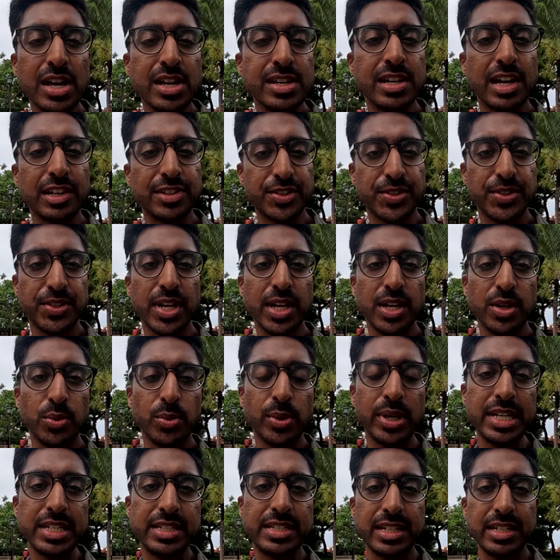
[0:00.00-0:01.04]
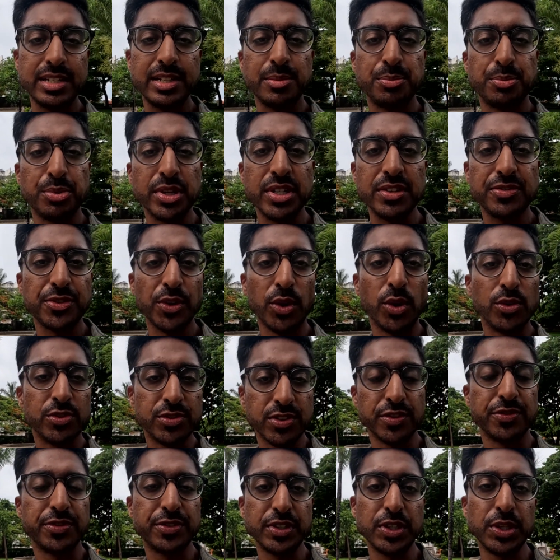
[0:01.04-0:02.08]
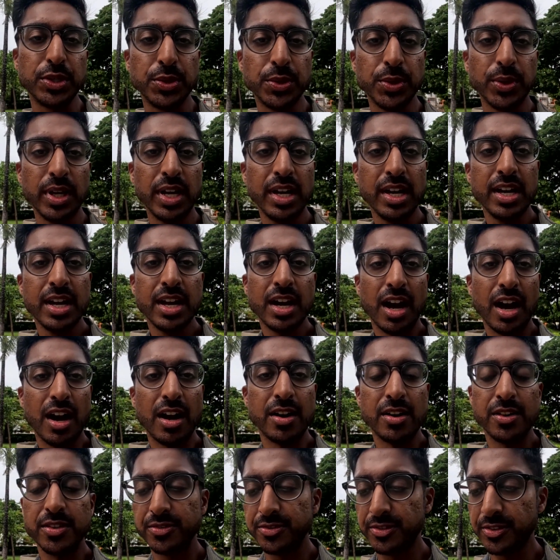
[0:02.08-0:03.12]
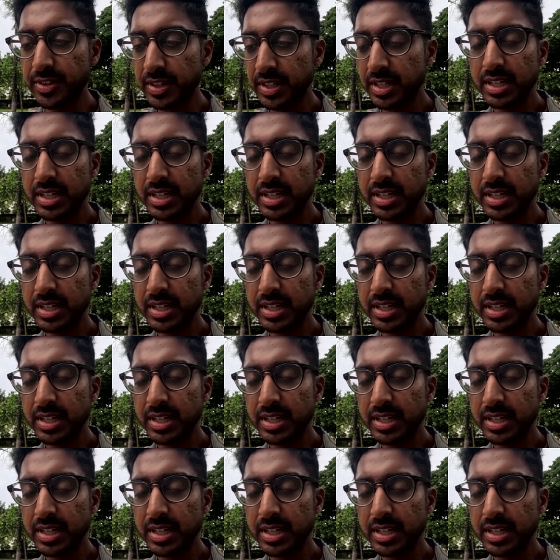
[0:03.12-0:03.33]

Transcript: Yesterday we did a brief overview of